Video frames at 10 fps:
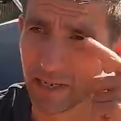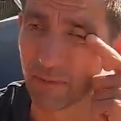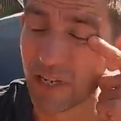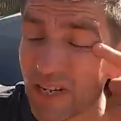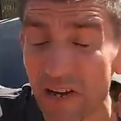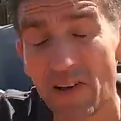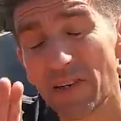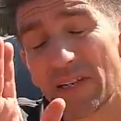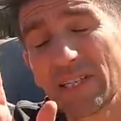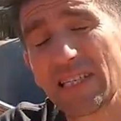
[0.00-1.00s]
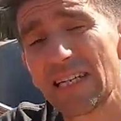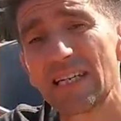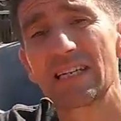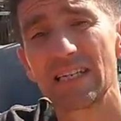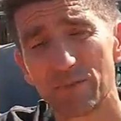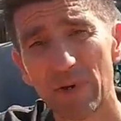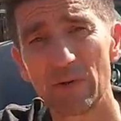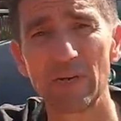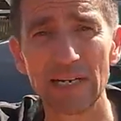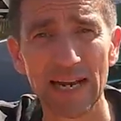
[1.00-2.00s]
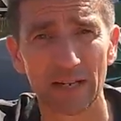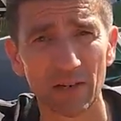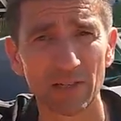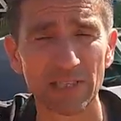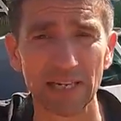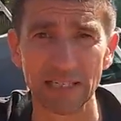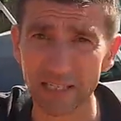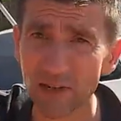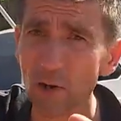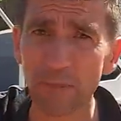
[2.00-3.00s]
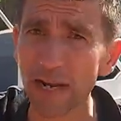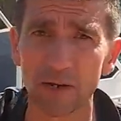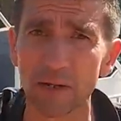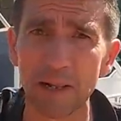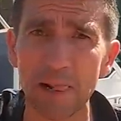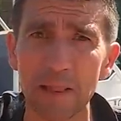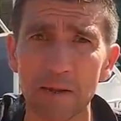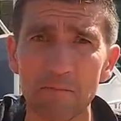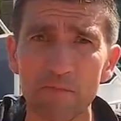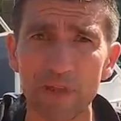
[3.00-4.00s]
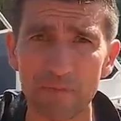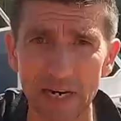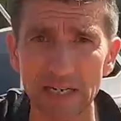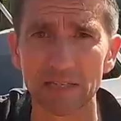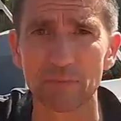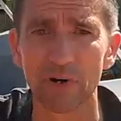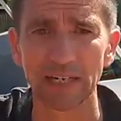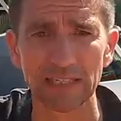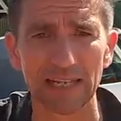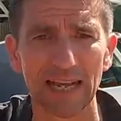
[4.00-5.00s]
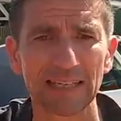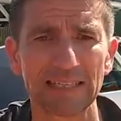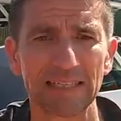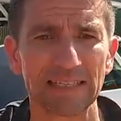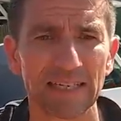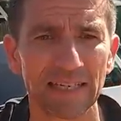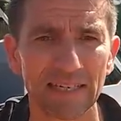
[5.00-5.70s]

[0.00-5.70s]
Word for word: Uh, but you can't consider this boat in that context. It's not about the money and the practicalities.